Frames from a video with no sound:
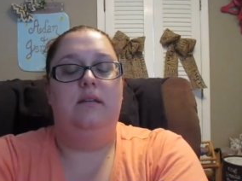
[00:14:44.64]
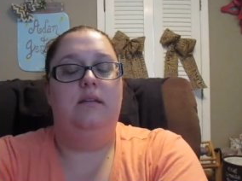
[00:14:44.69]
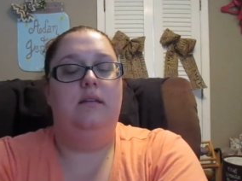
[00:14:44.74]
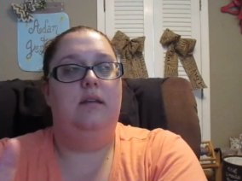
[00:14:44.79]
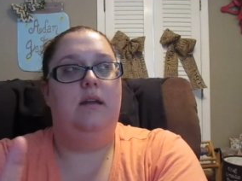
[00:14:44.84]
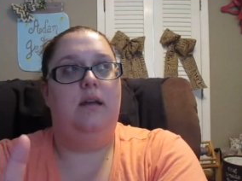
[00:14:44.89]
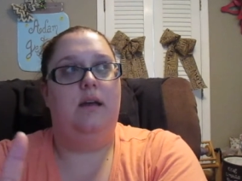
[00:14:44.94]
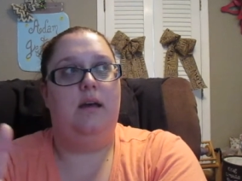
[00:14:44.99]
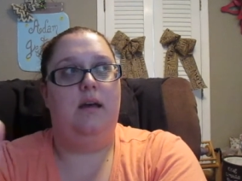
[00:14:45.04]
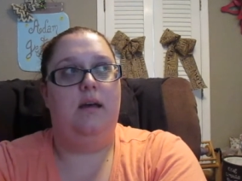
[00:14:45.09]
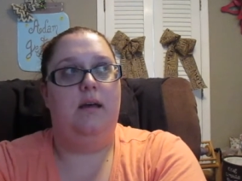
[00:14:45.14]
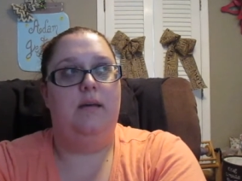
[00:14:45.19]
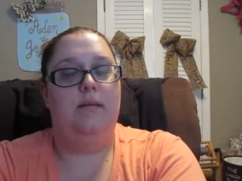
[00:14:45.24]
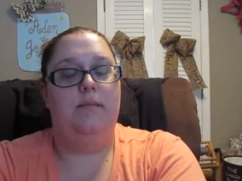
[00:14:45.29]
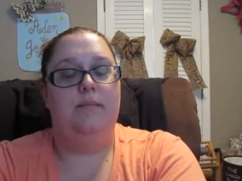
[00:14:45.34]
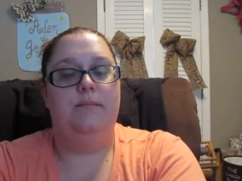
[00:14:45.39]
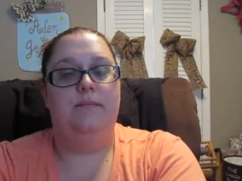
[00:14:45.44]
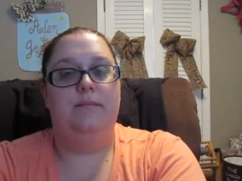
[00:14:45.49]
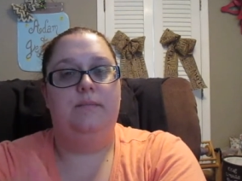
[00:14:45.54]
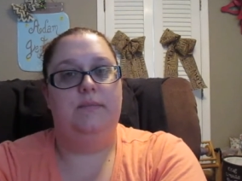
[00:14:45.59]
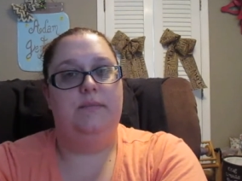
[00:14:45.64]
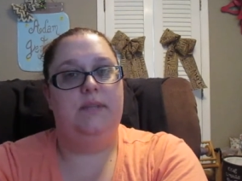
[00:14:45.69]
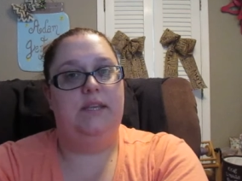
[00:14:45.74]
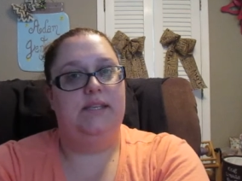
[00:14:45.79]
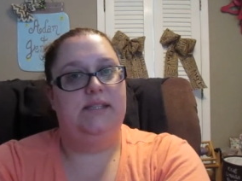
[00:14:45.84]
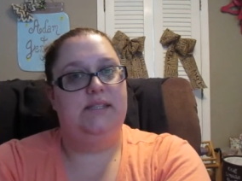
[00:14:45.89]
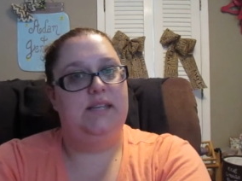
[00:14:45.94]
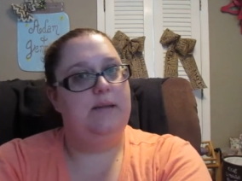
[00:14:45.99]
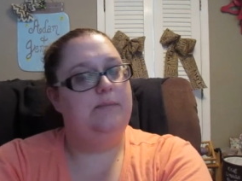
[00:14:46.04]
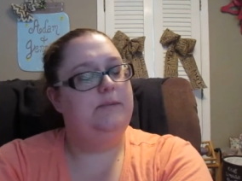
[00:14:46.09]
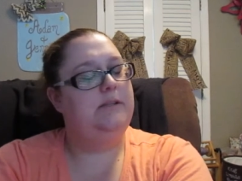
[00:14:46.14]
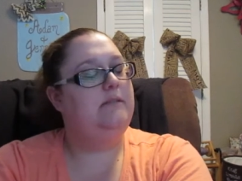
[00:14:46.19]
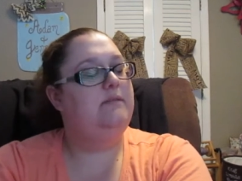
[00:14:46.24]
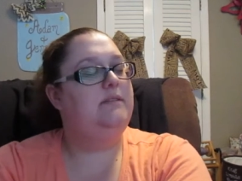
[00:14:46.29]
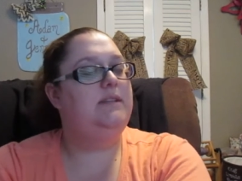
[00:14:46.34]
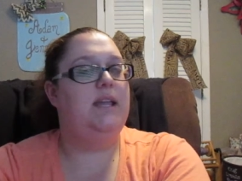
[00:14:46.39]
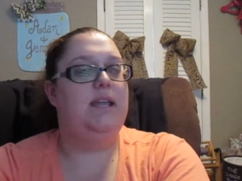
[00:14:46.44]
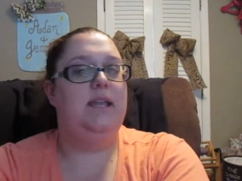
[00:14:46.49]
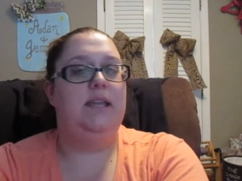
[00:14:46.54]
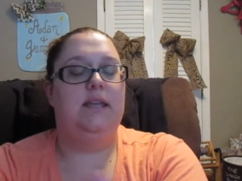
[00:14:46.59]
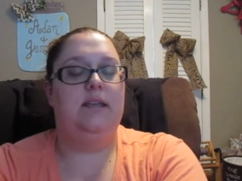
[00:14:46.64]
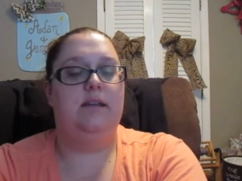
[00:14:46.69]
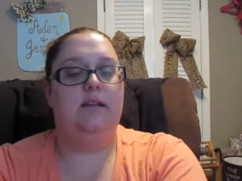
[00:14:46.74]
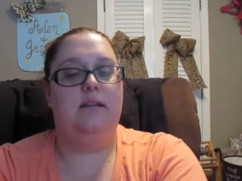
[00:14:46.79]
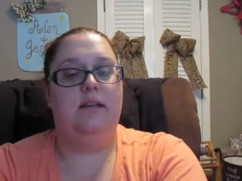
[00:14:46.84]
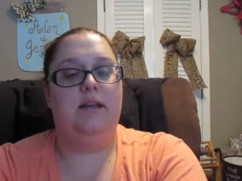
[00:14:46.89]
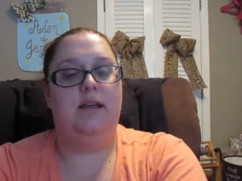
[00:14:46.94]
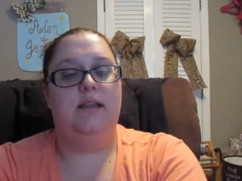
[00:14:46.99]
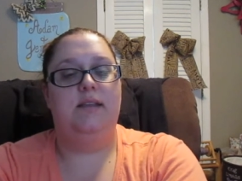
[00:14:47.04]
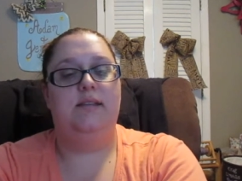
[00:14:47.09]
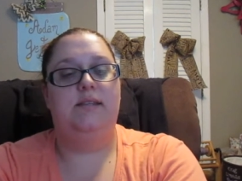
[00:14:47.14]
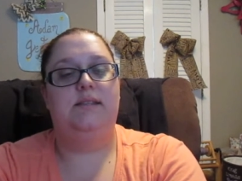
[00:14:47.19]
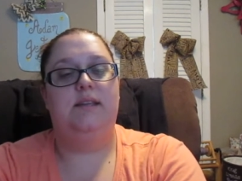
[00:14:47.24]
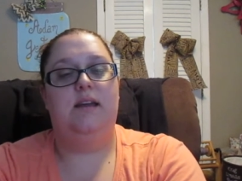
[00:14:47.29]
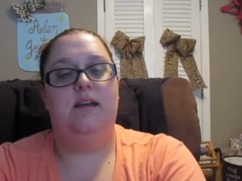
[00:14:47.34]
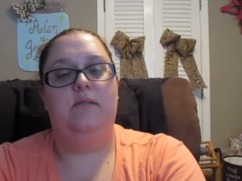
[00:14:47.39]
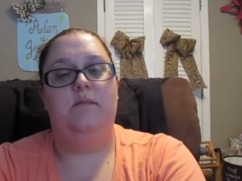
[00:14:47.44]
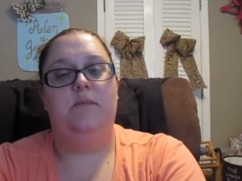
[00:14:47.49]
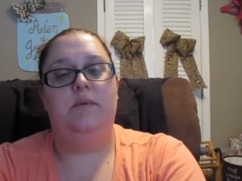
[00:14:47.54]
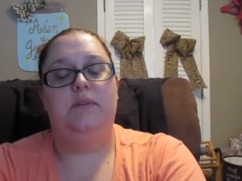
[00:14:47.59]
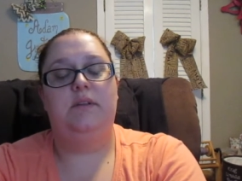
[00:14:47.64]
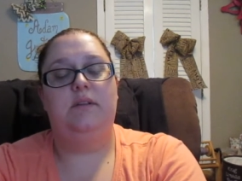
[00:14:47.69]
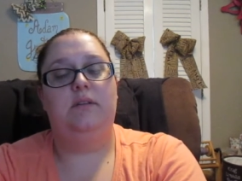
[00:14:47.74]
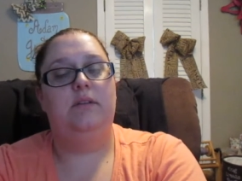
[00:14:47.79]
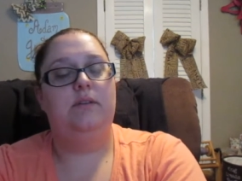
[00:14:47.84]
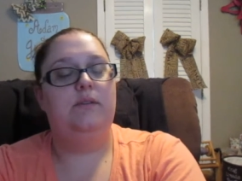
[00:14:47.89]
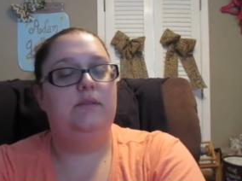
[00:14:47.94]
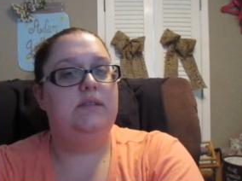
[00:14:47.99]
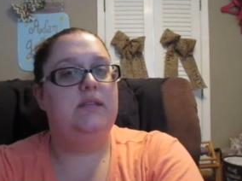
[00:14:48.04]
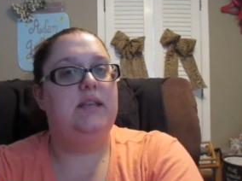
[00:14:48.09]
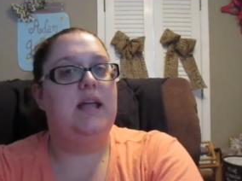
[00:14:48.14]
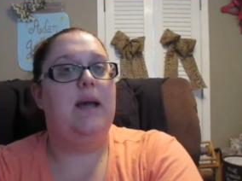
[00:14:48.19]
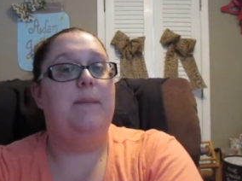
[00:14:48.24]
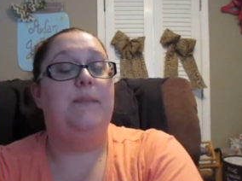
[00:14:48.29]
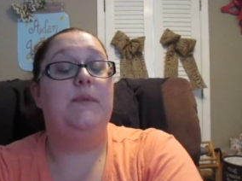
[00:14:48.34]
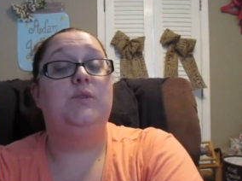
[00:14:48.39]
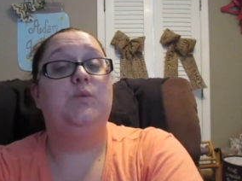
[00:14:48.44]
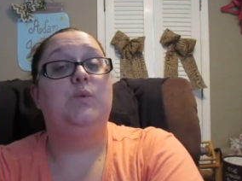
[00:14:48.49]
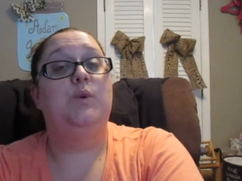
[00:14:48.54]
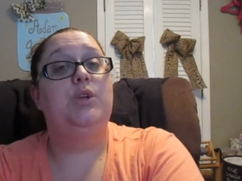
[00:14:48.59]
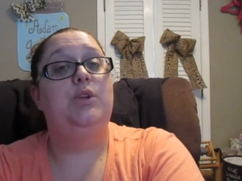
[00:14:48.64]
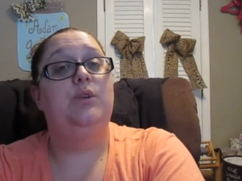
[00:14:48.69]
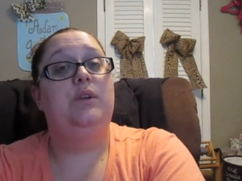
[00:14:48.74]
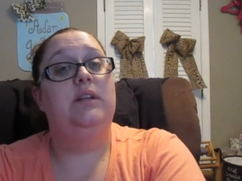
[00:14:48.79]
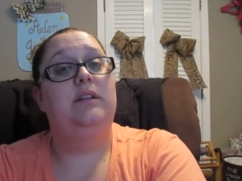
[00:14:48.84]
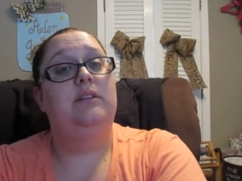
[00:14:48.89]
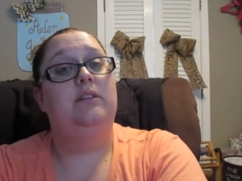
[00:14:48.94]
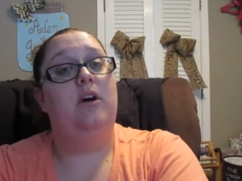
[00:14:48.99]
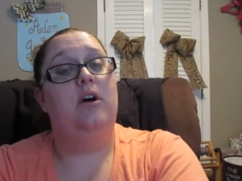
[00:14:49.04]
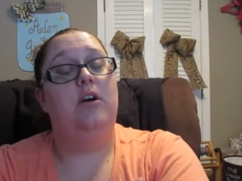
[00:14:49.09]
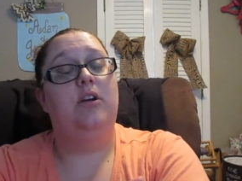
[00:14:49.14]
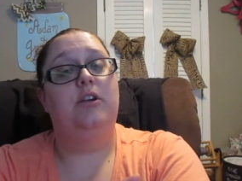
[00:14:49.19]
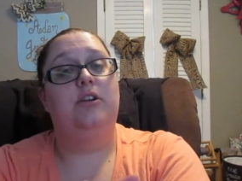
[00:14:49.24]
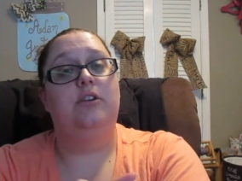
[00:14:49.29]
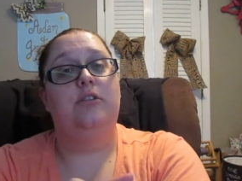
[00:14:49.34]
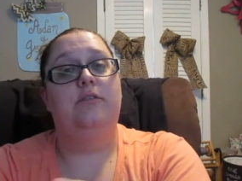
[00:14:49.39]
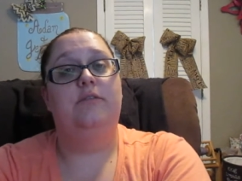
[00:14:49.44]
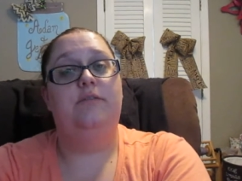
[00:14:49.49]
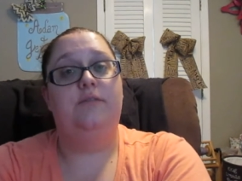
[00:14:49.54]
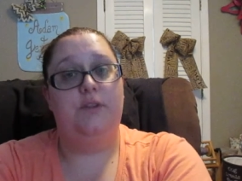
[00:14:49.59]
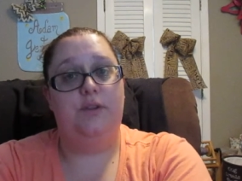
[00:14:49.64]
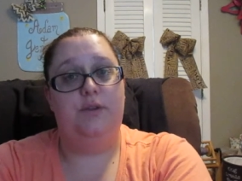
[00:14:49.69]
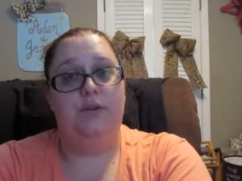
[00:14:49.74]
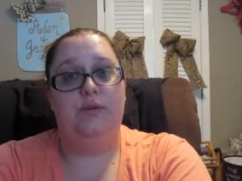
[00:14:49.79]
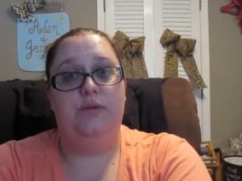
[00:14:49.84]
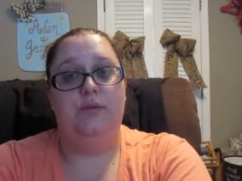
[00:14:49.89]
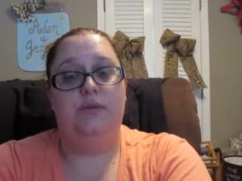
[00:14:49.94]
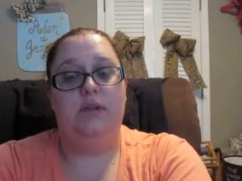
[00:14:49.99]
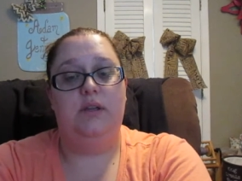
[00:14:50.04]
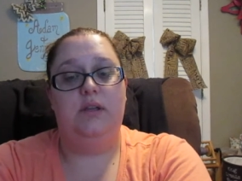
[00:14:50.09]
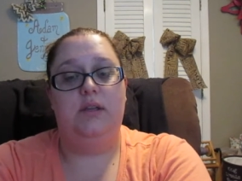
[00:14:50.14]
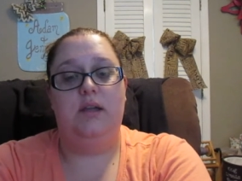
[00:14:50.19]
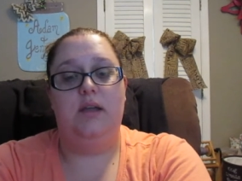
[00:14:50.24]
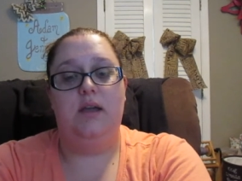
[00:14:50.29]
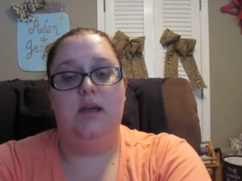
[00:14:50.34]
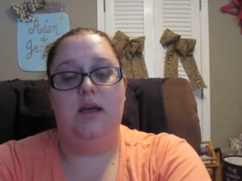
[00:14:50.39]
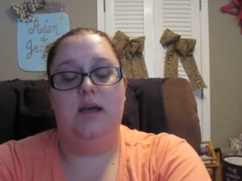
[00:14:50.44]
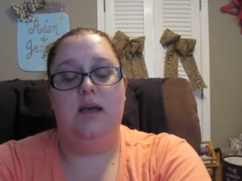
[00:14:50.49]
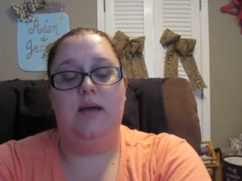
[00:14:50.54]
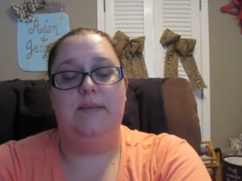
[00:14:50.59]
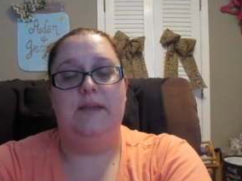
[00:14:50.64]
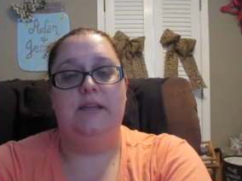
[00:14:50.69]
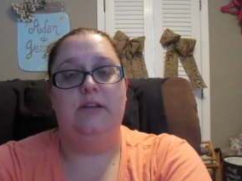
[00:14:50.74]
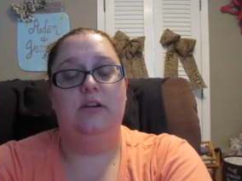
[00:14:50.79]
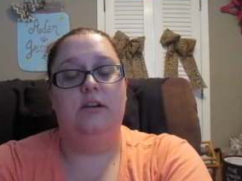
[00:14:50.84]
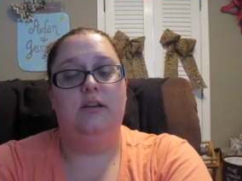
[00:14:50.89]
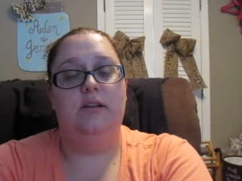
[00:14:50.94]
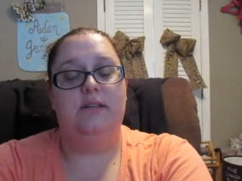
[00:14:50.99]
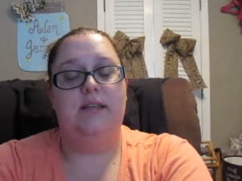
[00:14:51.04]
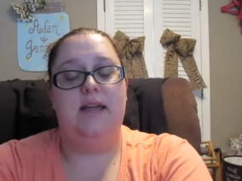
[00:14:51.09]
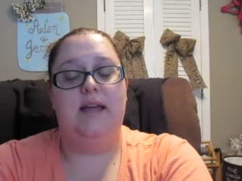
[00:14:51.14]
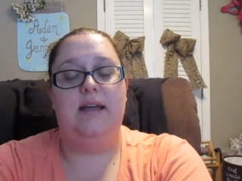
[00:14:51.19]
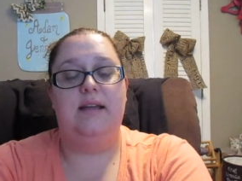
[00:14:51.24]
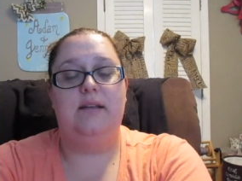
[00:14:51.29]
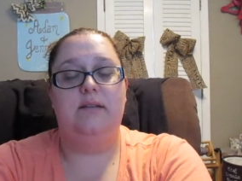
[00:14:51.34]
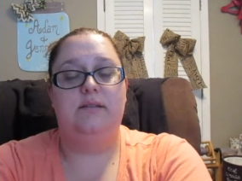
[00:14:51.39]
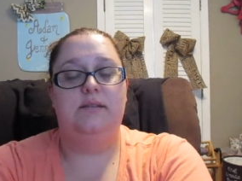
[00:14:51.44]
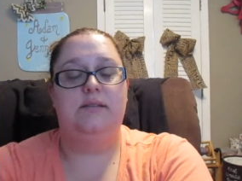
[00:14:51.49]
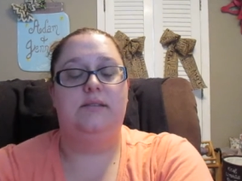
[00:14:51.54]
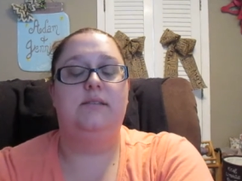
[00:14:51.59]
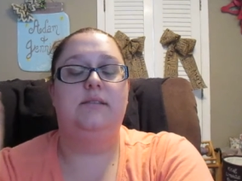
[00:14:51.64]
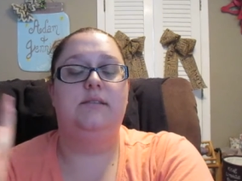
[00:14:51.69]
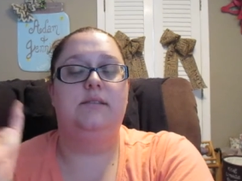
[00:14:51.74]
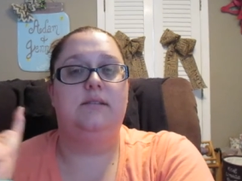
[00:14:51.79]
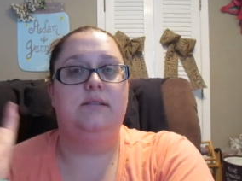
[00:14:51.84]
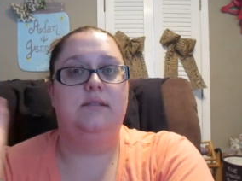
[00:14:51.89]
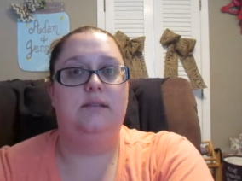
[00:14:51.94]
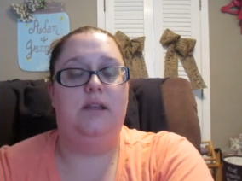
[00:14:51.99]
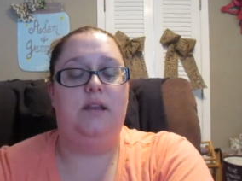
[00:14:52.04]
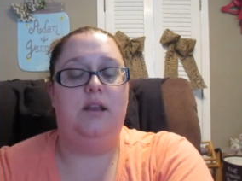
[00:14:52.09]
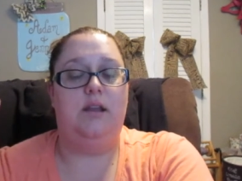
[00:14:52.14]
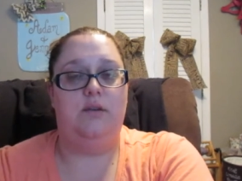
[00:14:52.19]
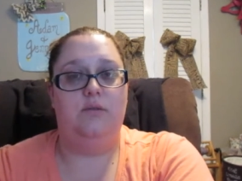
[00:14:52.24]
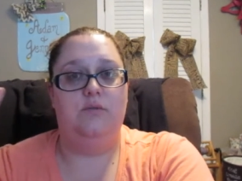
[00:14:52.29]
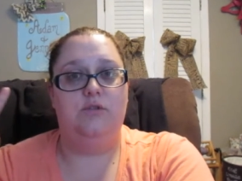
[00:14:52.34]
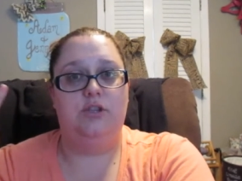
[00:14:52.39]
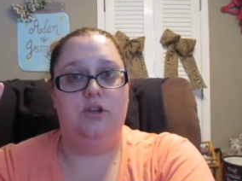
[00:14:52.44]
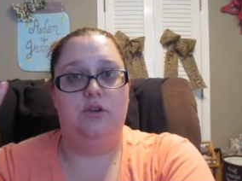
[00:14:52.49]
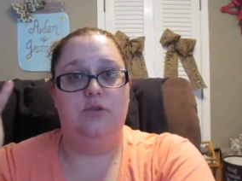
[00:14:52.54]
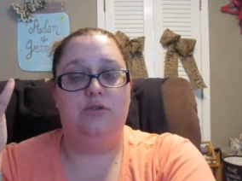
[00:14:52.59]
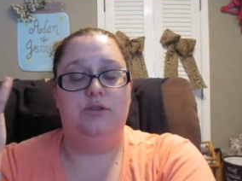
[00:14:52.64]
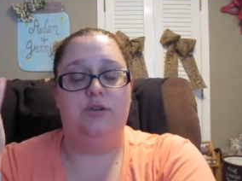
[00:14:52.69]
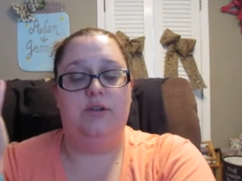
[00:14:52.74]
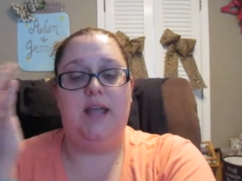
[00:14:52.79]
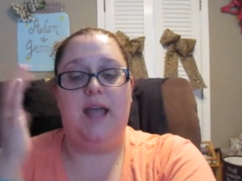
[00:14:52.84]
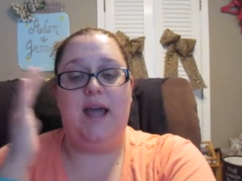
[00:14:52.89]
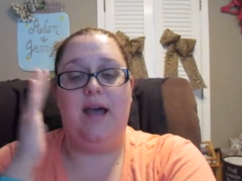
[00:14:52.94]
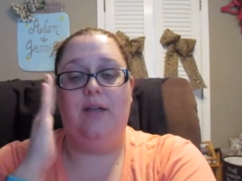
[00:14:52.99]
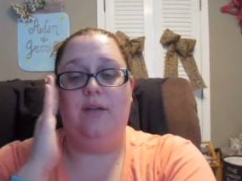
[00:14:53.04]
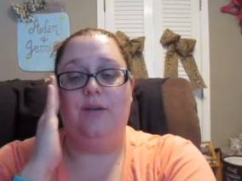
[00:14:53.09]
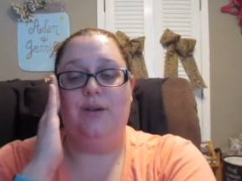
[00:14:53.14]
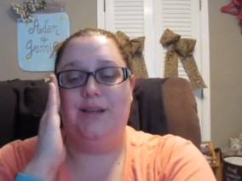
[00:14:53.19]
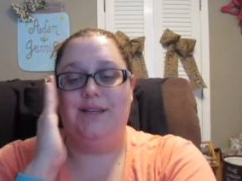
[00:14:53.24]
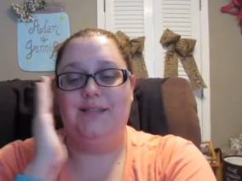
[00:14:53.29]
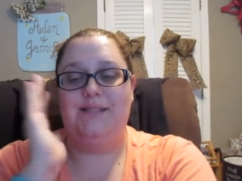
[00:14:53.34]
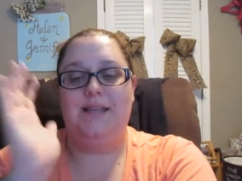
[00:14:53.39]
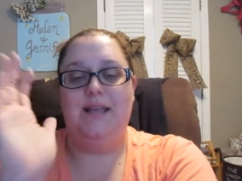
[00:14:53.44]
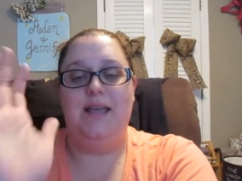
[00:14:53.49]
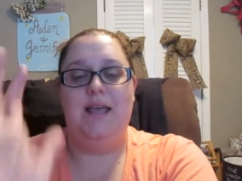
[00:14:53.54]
like steps I've taken, all that kind of stuff. But the Lose It app is where you can log your food, and that's, you know, shows your calories.